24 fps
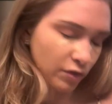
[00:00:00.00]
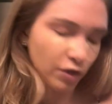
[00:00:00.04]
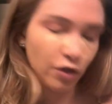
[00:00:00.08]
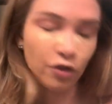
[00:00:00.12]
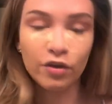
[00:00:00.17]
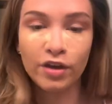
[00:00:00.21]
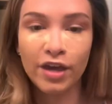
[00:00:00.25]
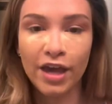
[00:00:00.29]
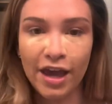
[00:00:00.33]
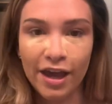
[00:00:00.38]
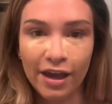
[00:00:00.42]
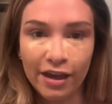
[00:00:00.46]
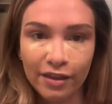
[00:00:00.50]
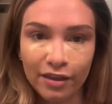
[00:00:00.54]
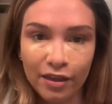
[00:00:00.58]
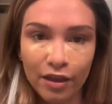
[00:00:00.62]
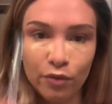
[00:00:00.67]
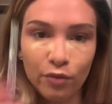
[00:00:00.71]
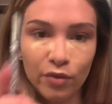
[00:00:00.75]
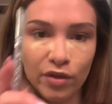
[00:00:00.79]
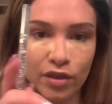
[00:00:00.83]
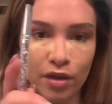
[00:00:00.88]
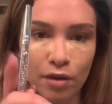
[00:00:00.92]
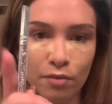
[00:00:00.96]
Okay, and then
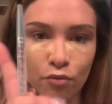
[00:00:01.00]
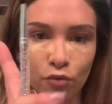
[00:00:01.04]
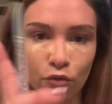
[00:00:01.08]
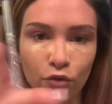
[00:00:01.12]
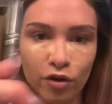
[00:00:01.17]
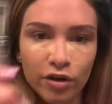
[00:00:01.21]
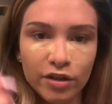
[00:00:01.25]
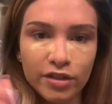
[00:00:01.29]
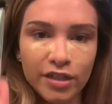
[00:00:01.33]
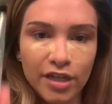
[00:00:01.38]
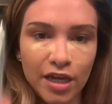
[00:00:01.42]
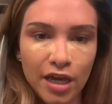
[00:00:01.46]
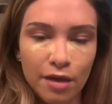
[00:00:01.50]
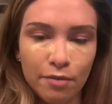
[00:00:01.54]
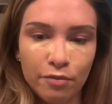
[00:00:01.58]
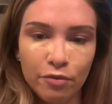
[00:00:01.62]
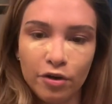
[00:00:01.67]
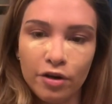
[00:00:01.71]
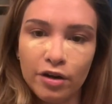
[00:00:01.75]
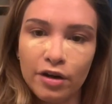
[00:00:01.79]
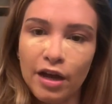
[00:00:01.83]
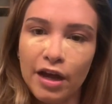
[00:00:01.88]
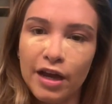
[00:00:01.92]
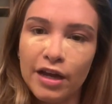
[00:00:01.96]
with a more
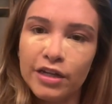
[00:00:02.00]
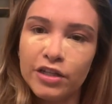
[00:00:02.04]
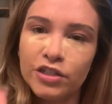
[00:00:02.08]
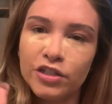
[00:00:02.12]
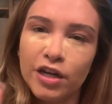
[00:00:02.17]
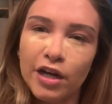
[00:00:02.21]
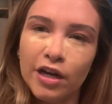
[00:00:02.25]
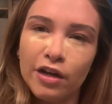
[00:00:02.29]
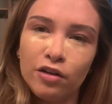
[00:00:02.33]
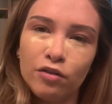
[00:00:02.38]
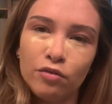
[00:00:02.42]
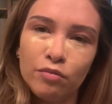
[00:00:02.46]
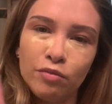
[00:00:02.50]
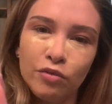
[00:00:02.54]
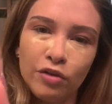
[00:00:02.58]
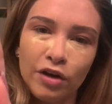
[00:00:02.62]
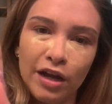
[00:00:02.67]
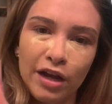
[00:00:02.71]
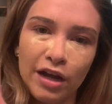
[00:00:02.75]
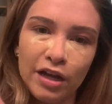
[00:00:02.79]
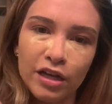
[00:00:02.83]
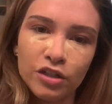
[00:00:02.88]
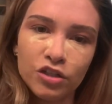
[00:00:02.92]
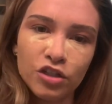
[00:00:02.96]
tapered eyeshadow
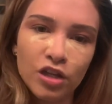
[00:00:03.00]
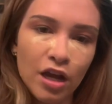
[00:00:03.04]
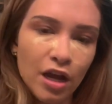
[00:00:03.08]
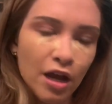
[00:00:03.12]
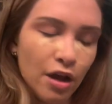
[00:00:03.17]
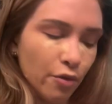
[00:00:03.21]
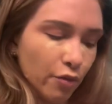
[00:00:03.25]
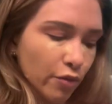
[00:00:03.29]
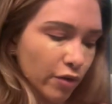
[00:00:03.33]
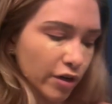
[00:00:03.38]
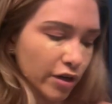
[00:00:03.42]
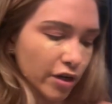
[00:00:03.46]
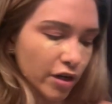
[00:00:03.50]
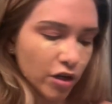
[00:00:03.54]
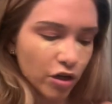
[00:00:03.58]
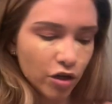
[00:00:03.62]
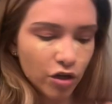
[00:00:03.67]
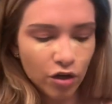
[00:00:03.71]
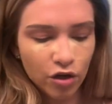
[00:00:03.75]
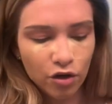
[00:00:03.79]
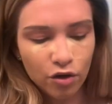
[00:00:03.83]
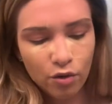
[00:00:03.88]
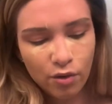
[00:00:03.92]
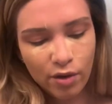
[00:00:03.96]
brush, we're we're gonna
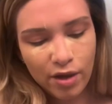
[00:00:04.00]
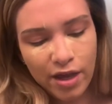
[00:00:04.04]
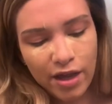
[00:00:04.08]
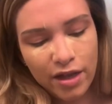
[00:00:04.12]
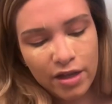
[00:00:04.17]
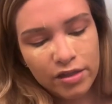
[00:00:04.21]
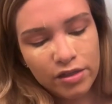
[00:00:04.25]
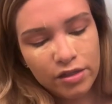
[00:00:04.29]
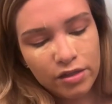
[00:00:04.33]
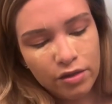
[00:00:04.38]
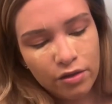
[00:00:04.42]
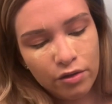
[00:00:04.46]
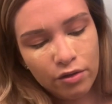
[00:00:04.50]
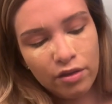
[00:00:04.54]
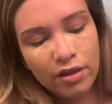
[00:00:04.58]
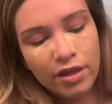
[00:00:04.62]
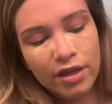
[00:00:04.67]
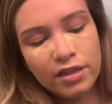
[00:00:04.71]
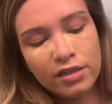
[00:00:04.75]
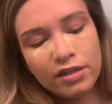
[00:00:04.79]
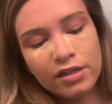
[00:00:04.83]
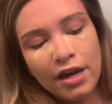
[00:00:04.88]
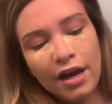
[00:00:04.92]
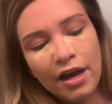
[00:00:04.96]
go into
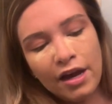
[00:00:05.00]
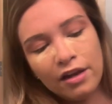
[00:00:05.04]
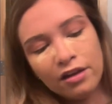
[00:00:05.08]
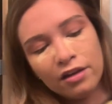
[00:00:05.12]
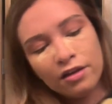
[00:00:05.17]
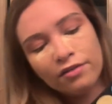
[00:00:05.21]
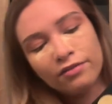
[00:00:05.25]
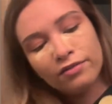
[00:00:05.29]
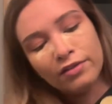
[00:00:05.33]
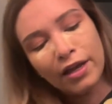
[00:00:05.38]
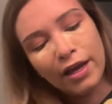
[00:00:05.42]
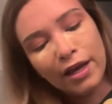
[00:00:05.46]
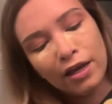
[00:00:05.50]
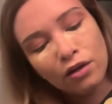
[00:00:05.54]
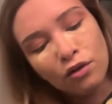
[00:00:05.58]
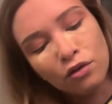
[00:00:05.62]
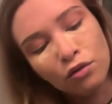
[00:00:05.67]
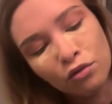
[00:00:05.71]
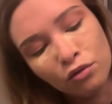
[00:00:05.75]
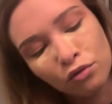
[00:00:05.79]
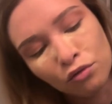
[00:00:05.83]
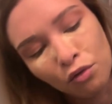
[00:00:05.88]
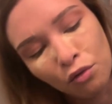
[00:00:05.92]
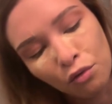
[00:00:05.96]
this kind of like
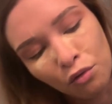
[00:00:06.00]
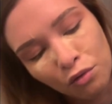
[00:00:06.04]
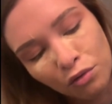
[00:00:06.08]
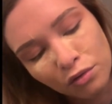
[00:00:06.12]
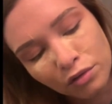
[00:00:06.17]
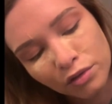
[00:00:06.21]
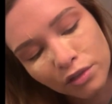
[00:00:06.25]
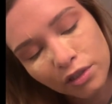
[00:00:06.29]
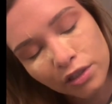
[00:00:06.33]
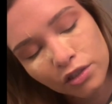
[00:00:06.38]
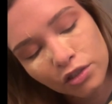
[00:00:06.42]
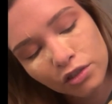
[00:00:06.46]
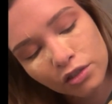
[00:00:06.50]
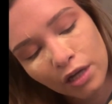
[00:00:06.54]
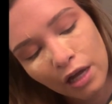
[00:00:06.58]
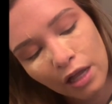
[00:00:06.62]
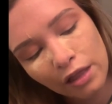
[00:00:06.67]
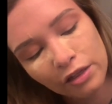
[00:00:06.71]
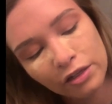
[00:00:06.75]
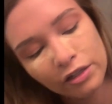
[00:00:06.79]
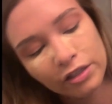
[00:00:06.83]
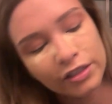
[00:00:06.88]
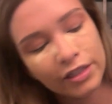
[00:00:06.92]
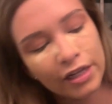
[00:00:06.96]
goldish
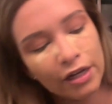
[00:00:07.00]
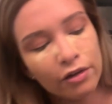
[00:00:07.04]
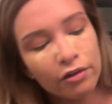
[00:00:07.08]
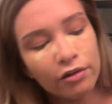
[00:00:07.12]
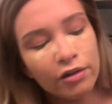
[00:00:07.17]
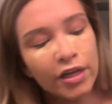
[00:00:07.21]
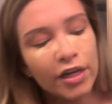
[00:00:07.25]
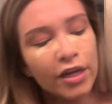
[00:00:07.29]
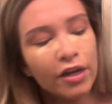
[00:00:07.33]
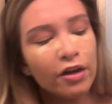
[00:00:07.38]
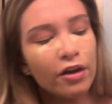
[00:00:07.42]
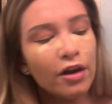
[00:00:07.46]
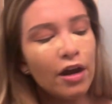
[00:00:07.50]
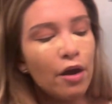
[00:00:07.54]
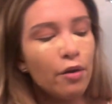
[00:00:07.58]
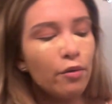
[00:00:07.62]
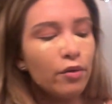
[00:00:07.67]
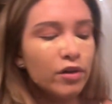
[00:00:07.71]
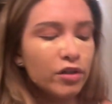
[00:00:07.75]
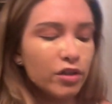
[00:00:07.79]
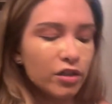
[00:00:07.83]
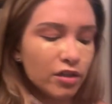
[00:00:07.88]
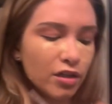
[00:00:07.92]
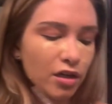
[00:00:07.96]
color down here, and
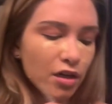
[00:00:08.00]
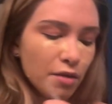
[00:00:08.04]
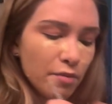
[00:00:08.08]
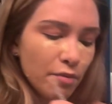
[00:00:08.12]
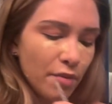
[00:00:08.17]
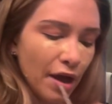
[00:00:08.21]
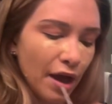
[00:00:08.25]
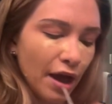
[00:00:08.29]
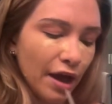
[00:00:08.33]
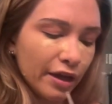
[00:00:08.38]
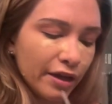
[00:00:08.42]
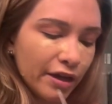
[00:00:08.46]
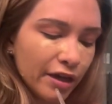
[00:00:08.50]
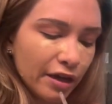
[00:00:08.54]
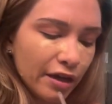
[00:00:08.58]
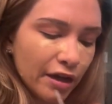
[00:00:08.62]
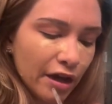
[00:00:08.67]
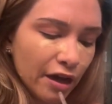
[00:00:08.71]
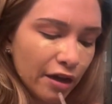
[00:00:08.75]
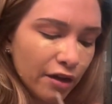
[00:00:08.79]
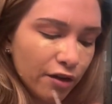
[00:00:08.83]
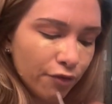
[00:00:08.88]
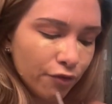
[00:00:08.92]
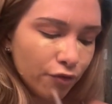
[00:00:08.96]
we're just gonna pack it
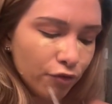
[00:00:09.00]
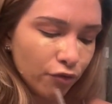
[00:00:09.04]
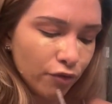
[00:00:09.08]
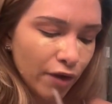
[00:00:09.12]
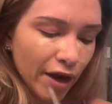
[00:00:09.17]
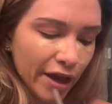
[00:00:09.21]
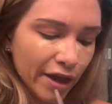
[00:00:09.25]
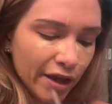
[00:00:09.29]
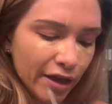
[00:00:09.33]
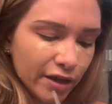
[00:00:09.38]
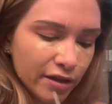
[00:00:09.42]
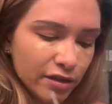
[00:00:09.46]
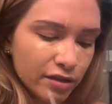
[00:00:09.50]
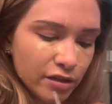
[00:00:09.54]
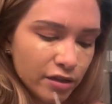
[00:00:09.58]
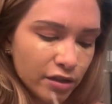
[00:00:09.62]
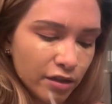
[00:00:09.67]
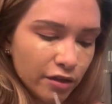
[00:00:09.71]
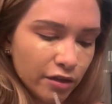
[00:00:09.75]
kind of right into